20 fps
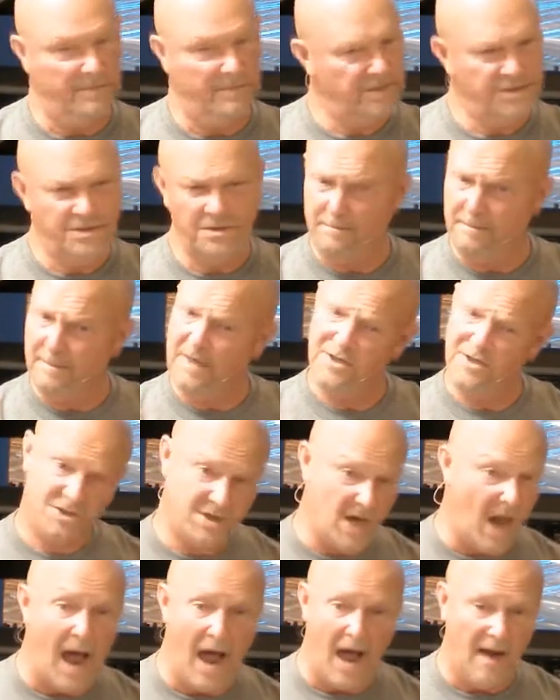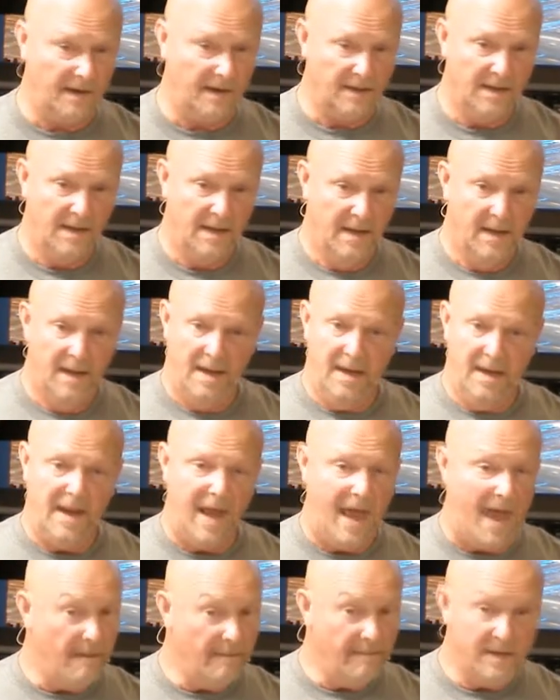But you'd be shocked at
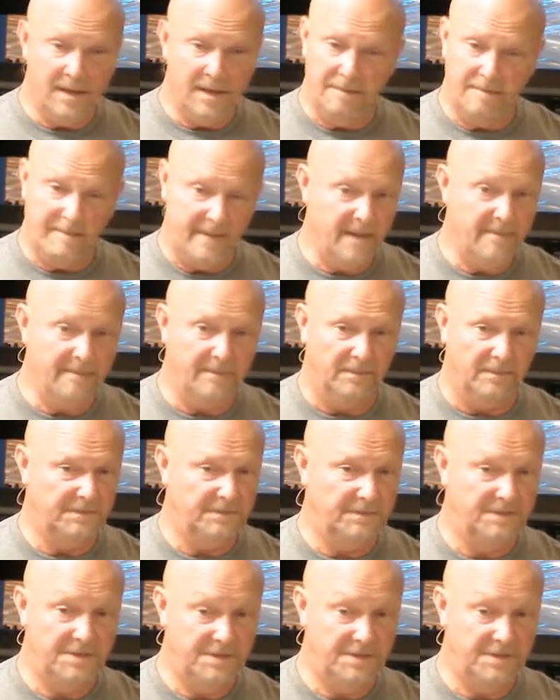how many people